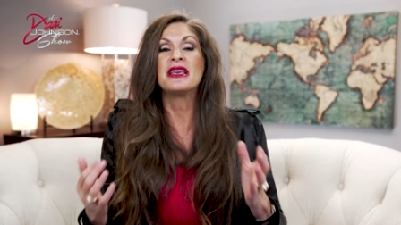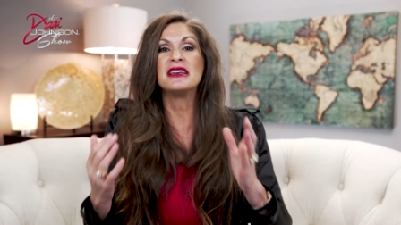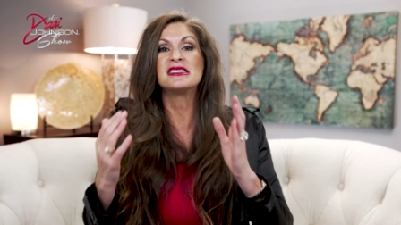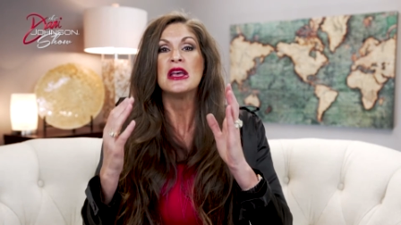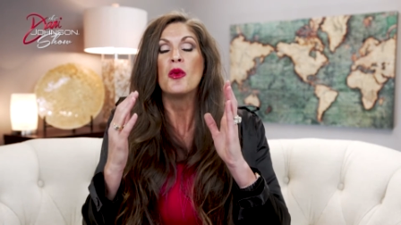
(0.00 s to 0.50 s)

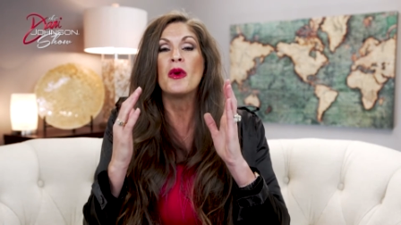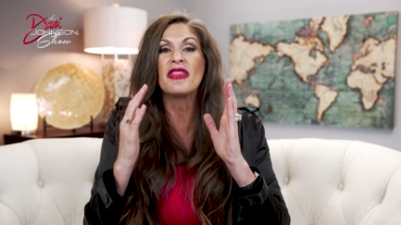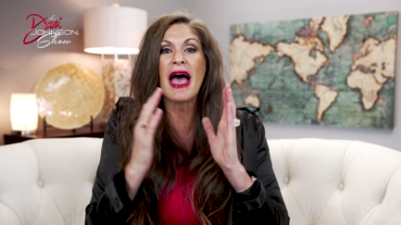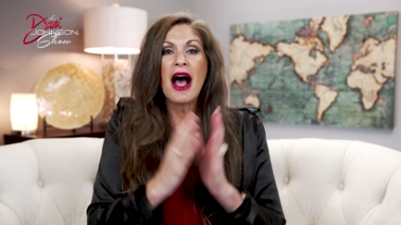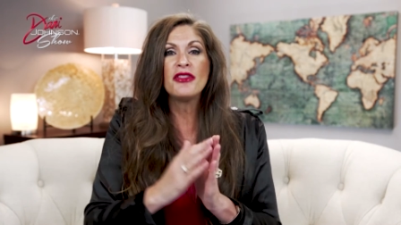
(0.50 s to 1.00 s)
Because
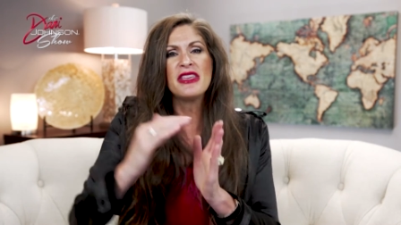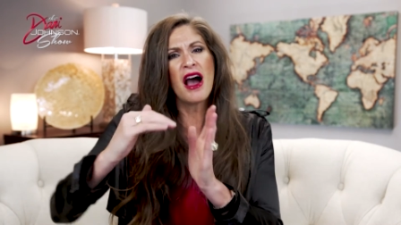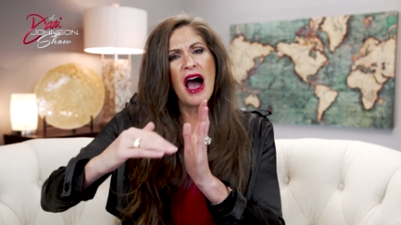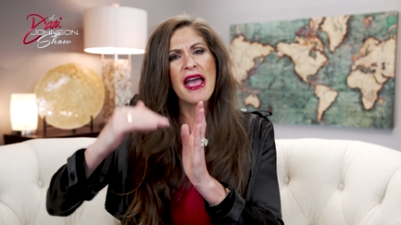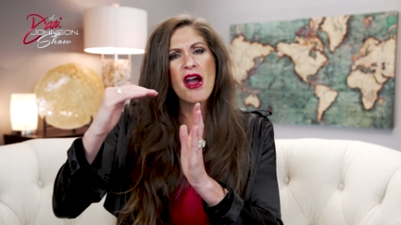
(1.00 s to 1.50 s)
without
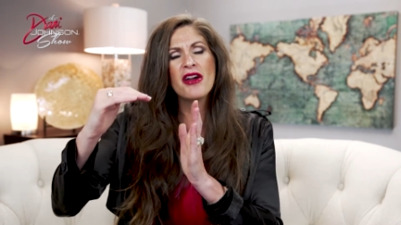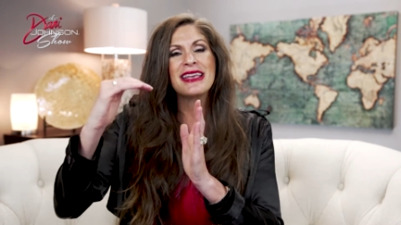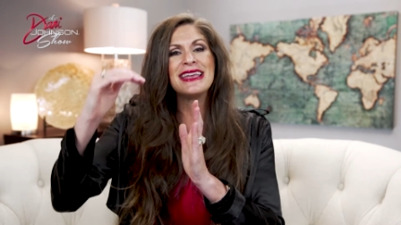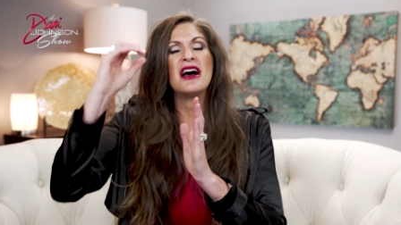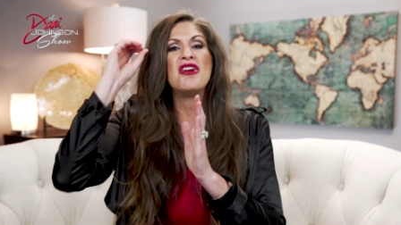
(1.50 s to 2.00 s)
the
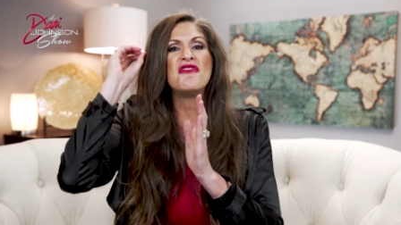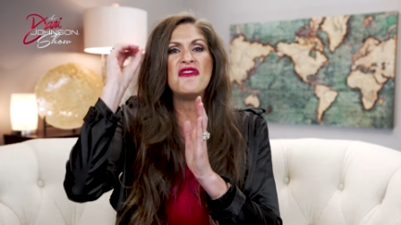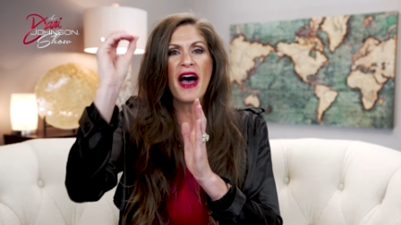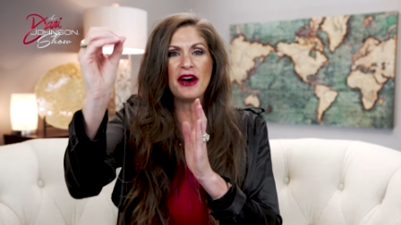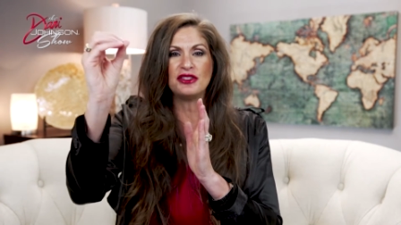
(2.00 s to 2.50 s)
hierarchy of
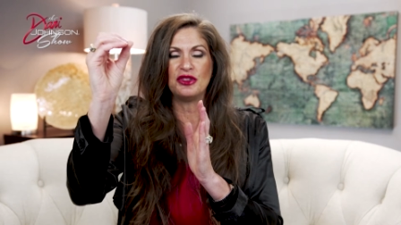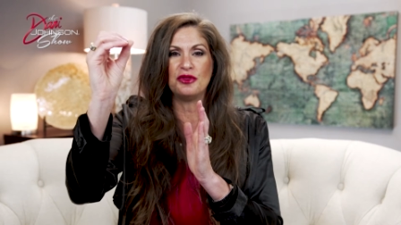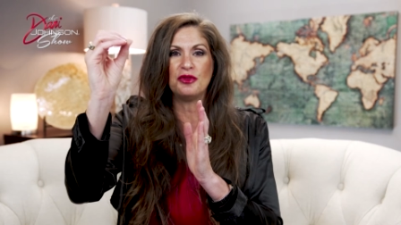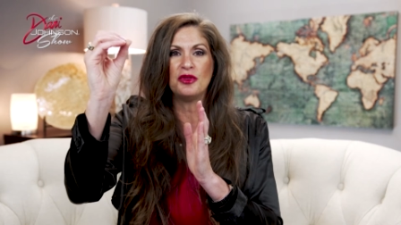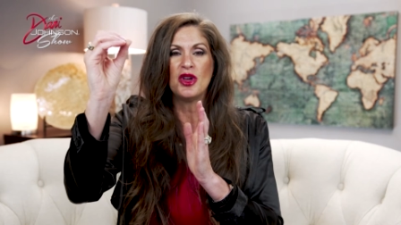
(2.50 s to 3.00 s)

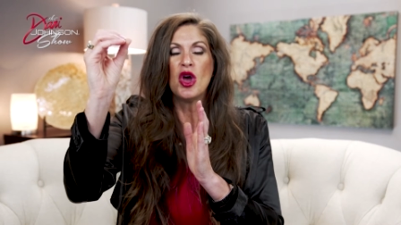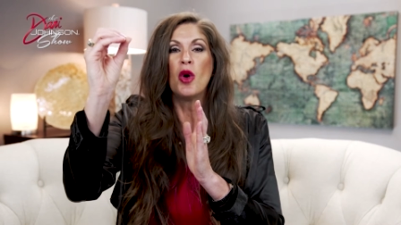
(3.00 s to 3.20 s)
value,